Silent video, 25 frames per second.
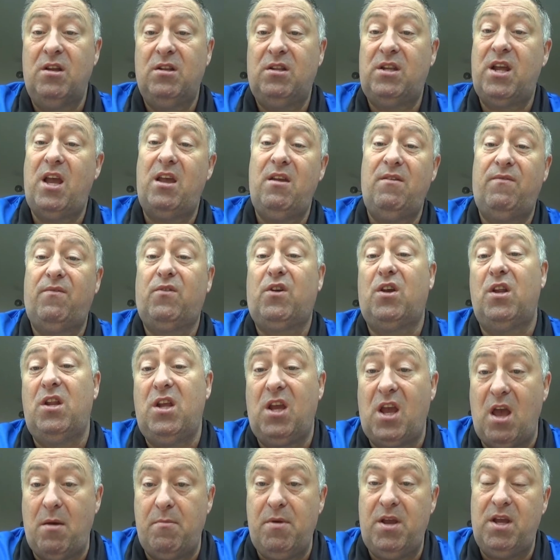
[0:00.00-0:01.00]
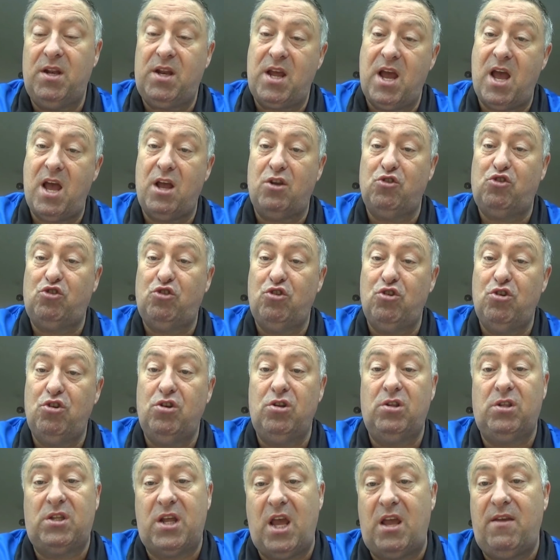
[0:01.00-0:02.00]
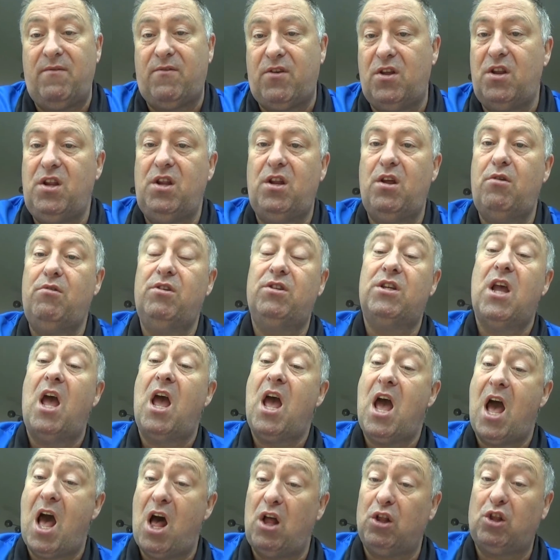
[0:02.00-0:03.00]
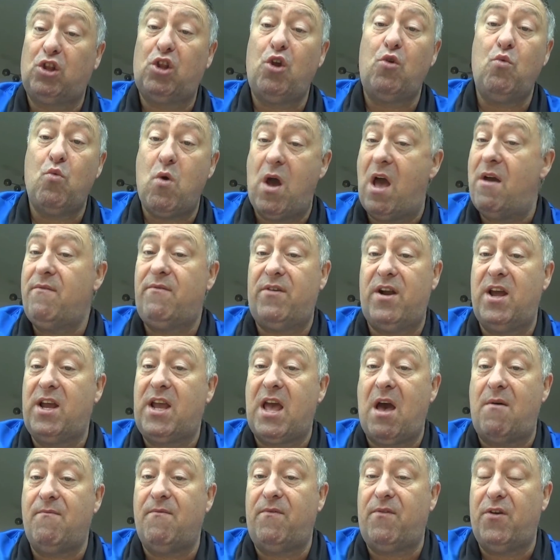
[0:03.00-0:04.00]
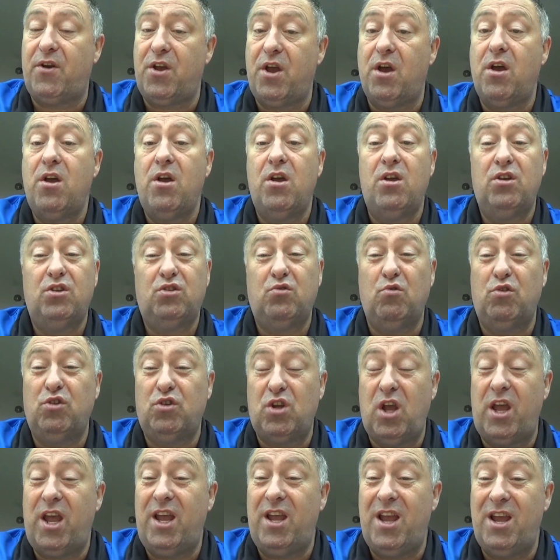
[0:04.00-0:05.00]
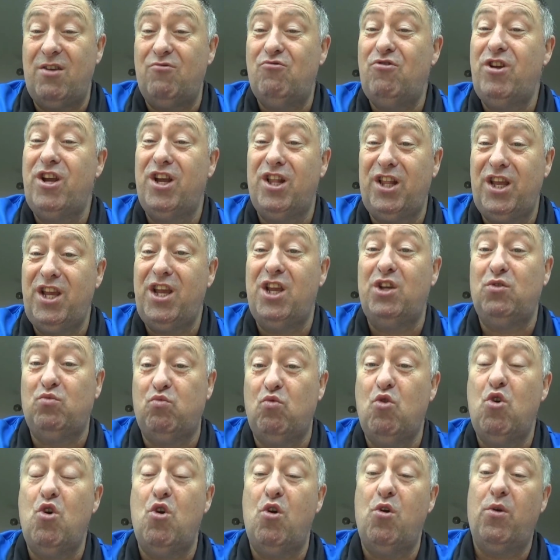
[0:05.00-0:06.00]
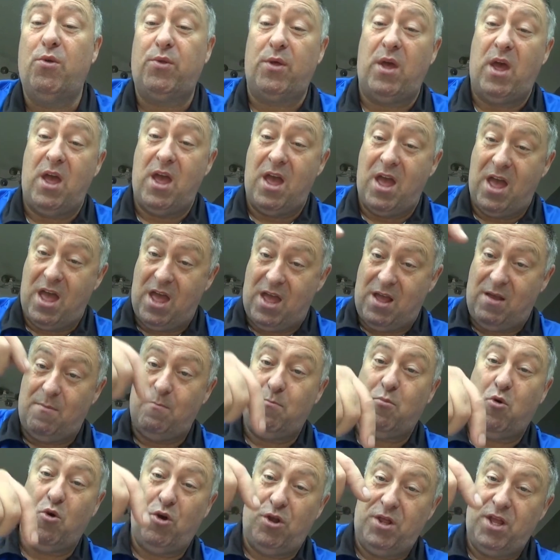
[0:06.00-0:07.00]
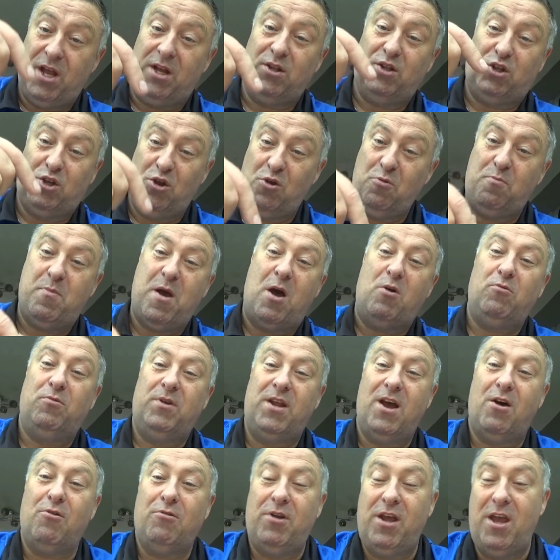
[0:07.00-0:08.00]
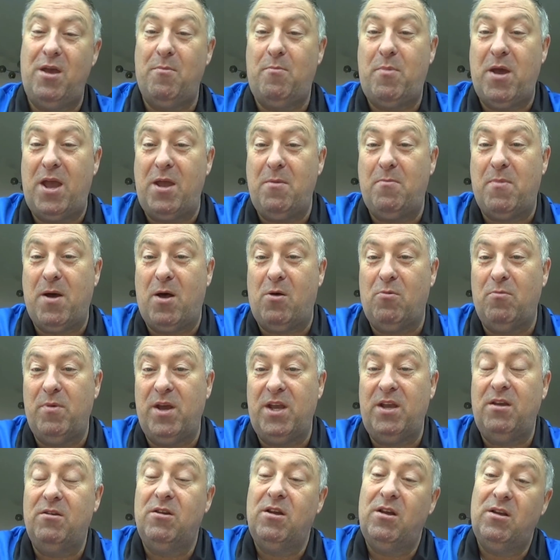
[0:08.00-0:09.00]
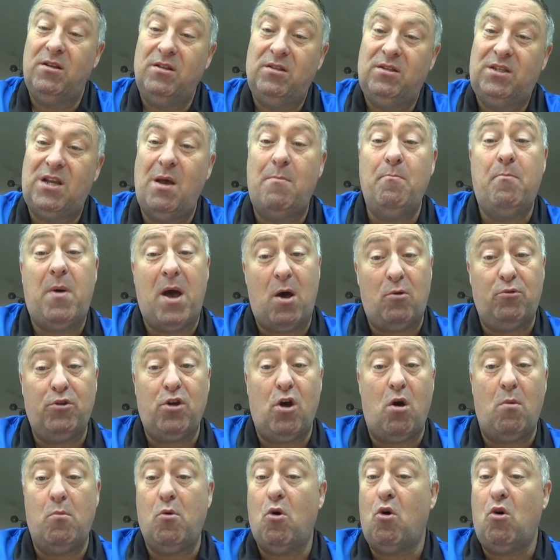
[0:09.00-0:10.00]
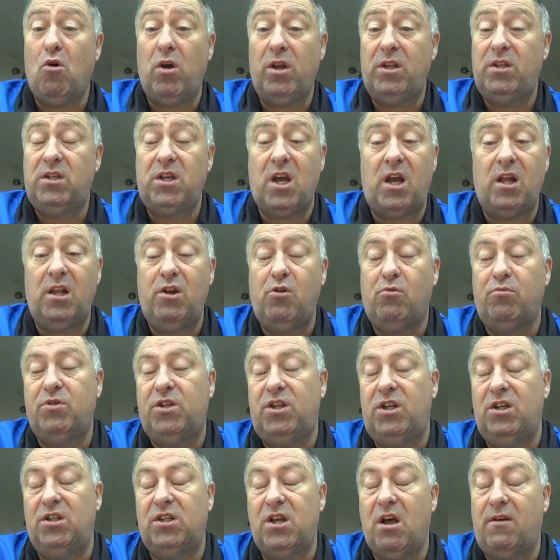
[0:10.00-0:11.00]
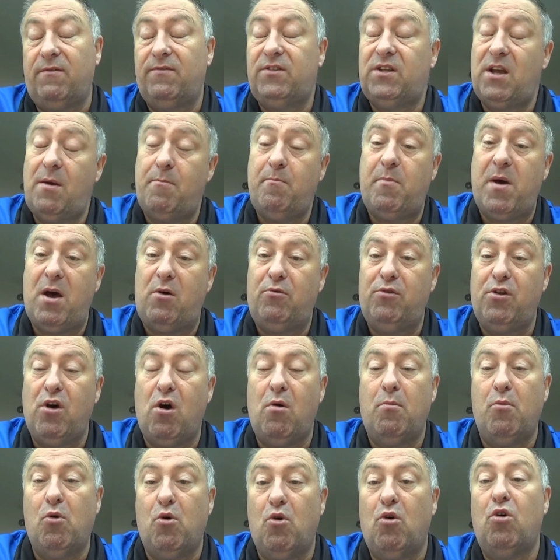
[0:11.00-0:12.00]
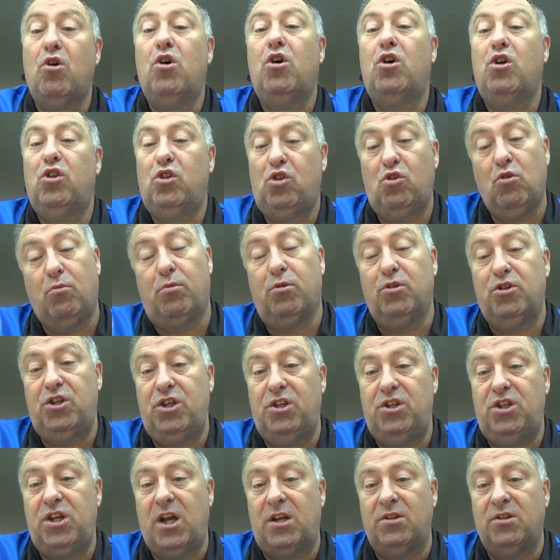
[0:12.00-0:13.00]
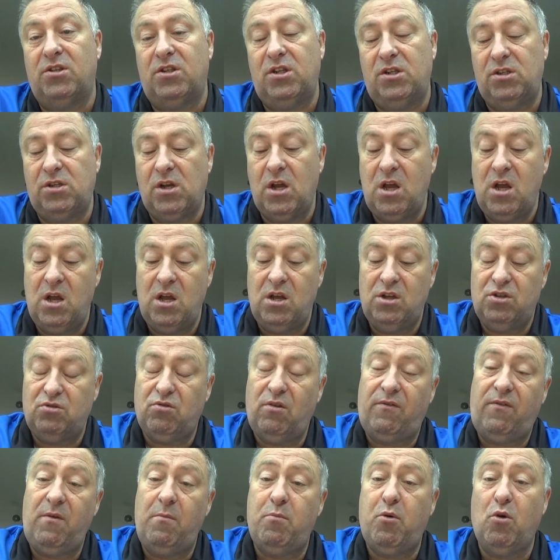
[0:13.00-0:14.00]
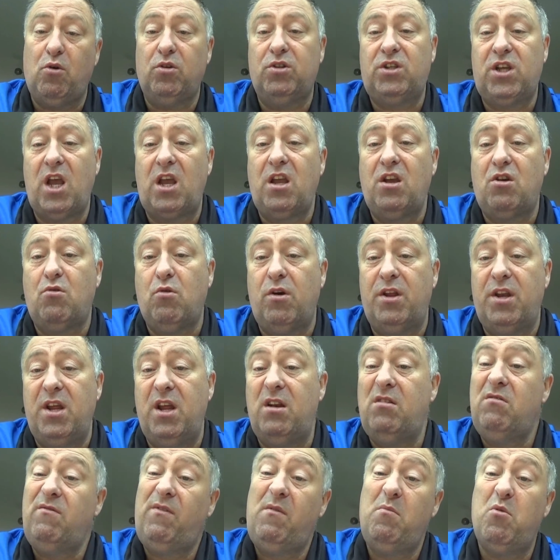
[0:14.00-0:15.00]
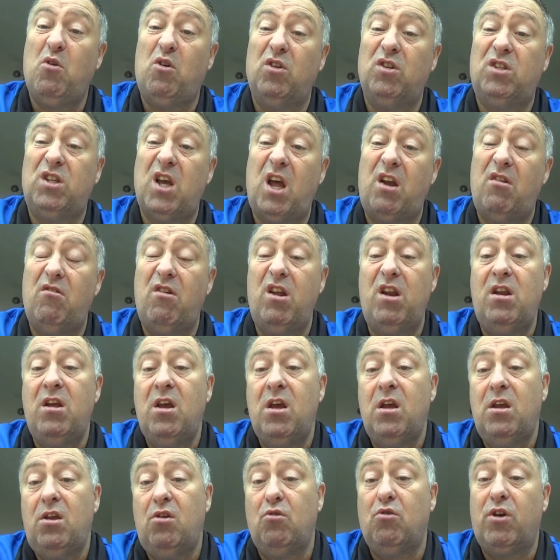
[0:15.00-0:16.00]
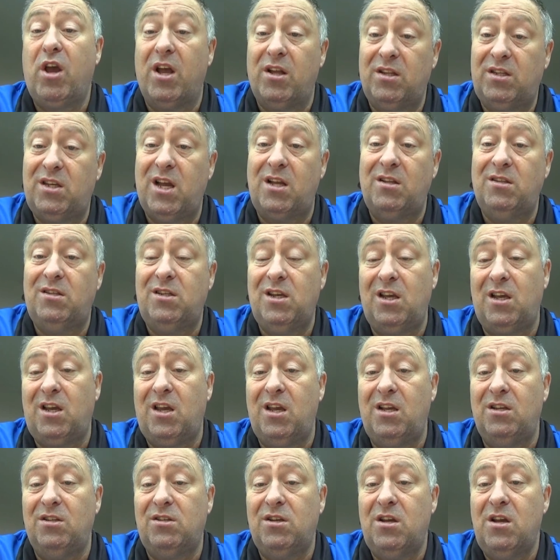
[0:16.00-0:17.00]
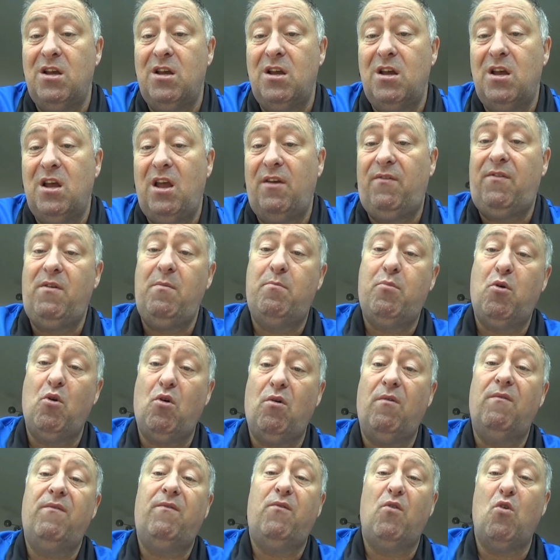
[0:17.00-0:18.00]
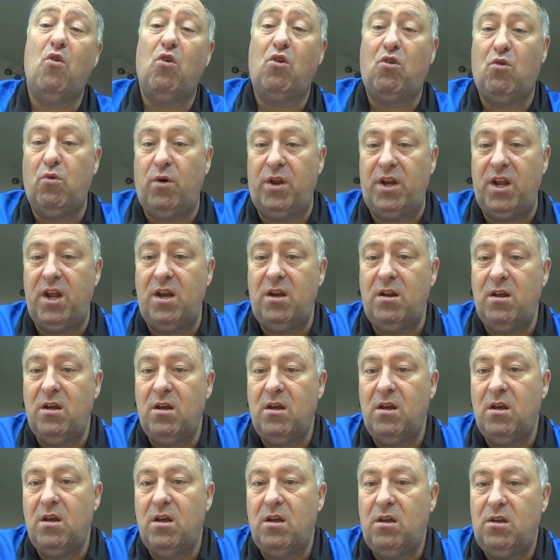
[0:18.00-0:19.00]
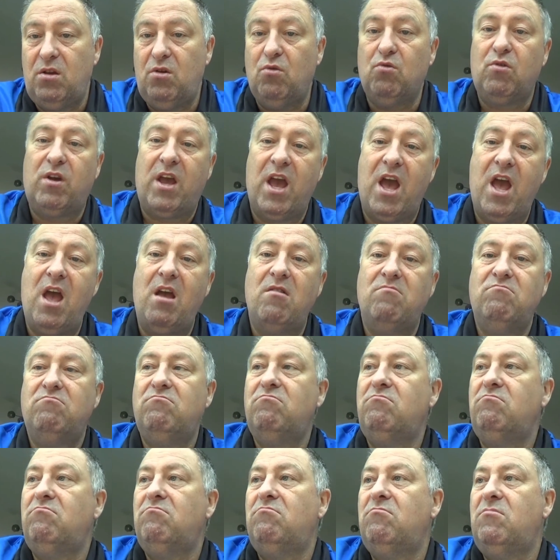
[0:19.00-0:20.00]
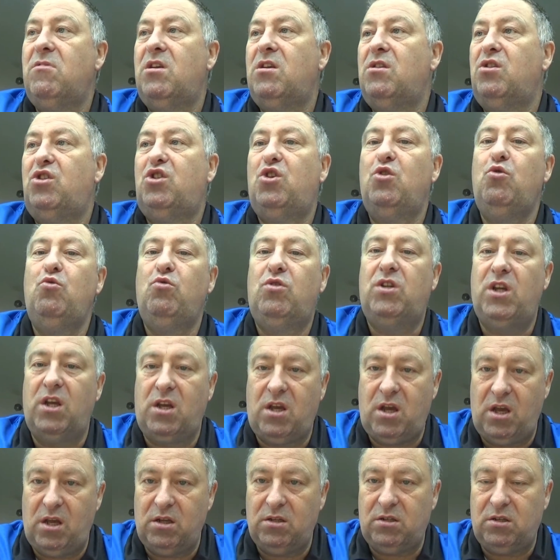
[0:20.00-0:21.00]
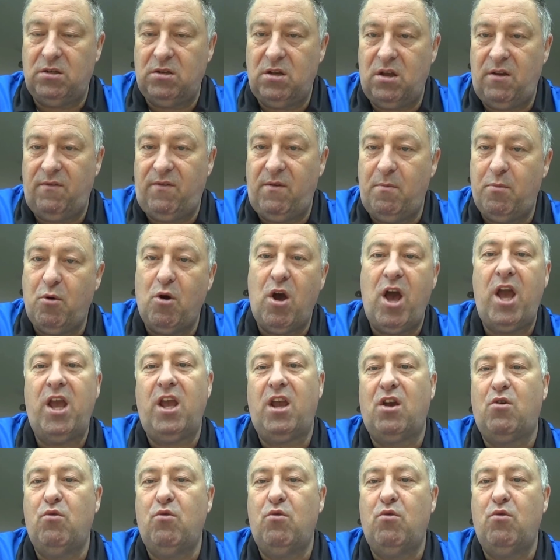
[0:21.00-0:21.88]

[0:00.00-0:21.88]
Dave, can you get me a dart shirt? Dave, can you do this? I'll do whatever I can for you. So it really is worth putting that £2 down here, PayPal me. £10 or more, entirely up to yourself. £10 or more doubles your chances. So if you put 10 quid in, if you put a tenner in, you'll get 10 tickets. If you put 4 quid in, you'll get 2 tickets. If you put 8